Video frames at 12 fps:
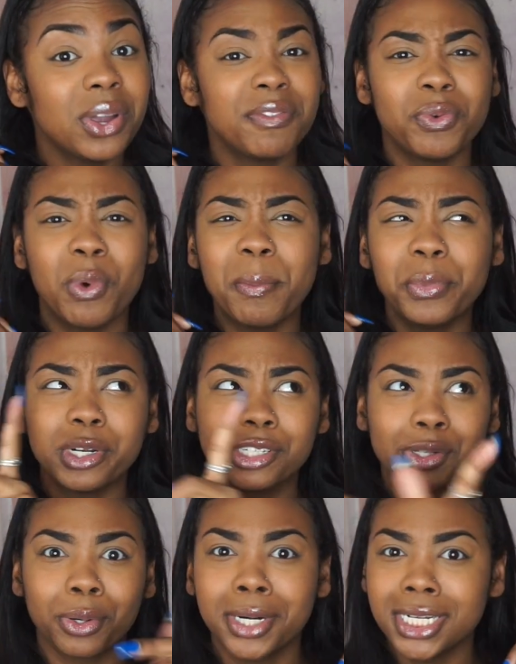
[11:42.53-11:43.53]
If you want more
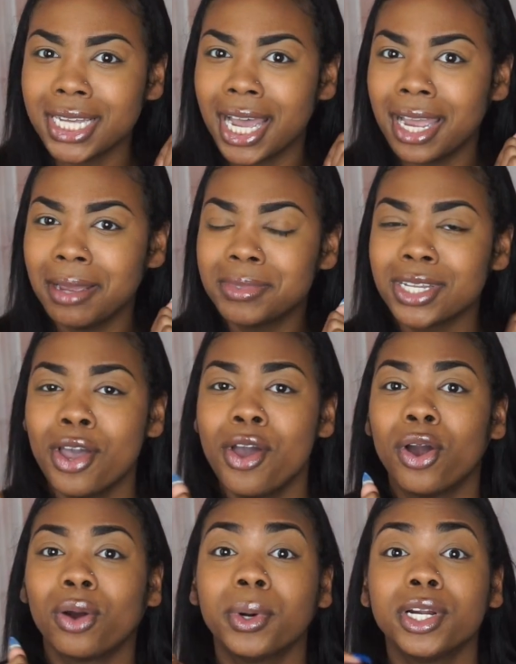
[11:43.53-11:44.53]
story times
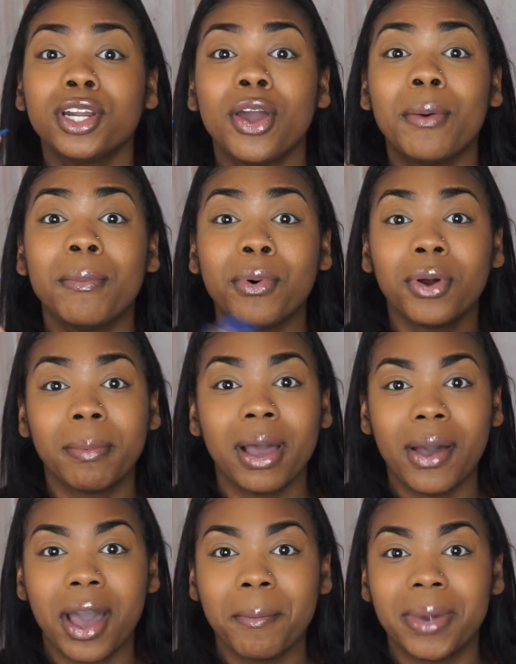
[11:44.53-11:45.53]
or want to know more
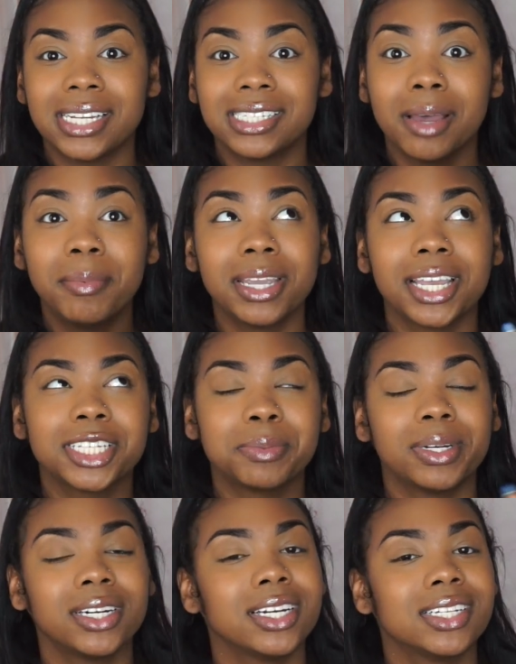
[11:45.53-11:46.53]
about how my subbing
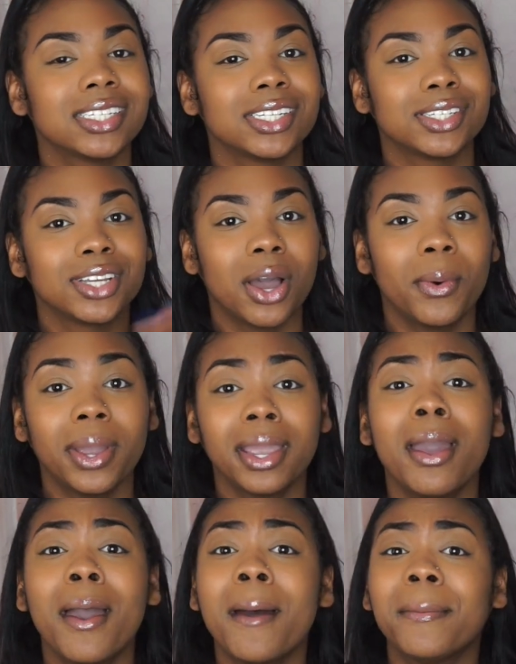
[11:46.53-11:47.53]
experience is
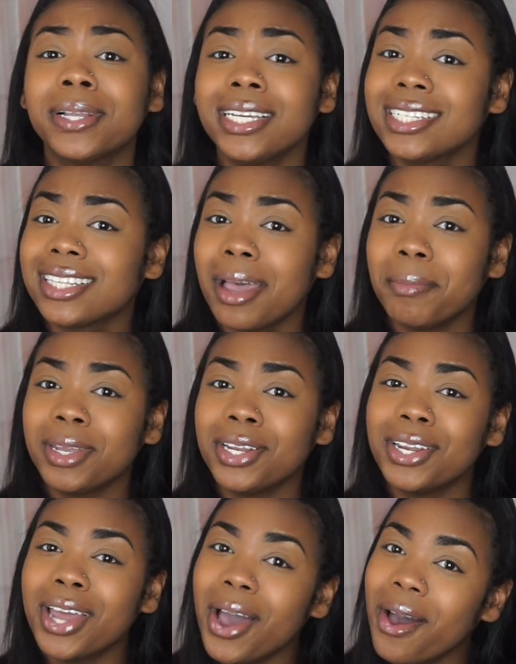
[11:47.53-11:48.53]
going, please let
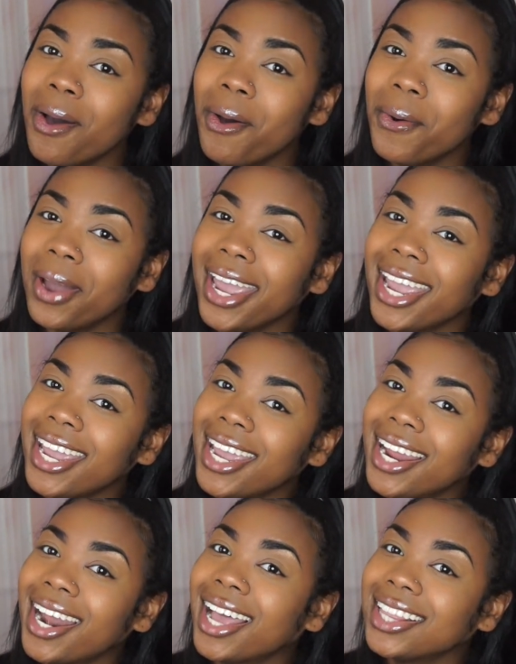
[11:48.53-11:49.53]
me know.
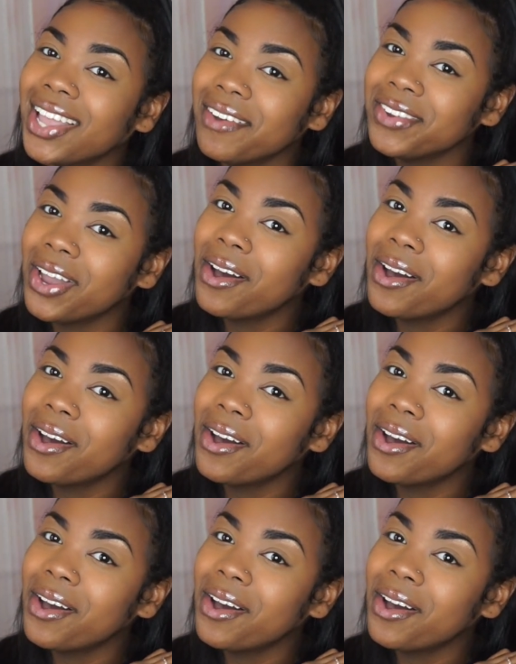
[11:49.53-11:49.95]
And I love